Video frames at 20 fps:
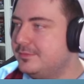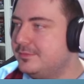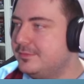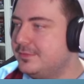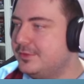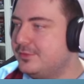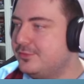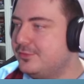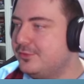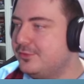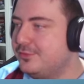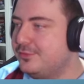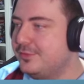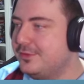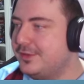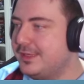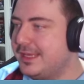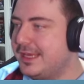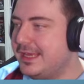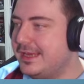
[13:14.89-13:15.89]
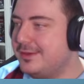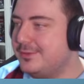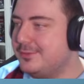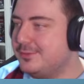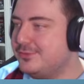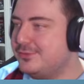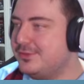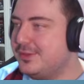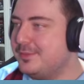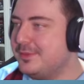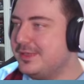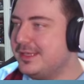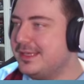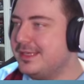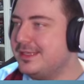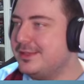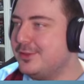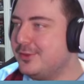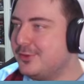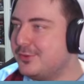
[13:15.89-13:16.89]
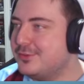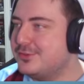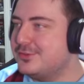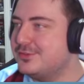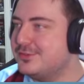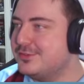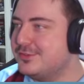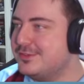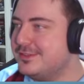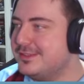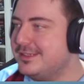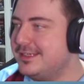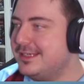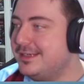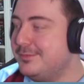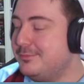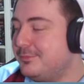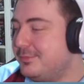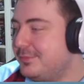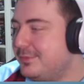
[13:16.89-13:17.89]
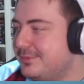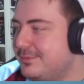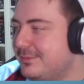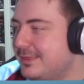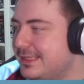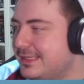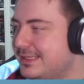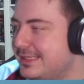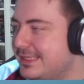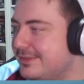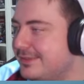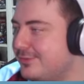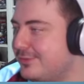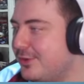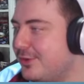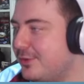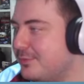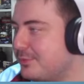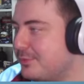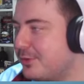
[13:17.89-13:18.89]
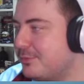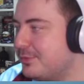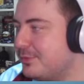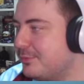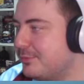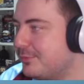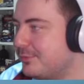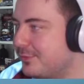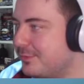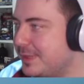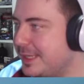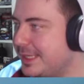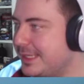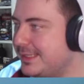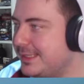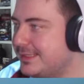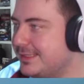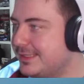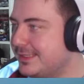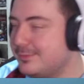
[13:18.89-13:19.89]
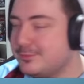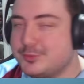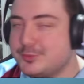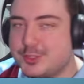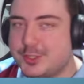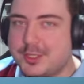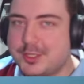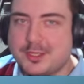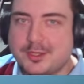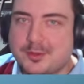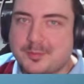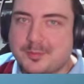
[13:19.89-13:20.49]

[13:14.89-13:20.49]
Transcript: It's just funny how similar it looks. Uh, that's not a problem for me. I'm sure a lot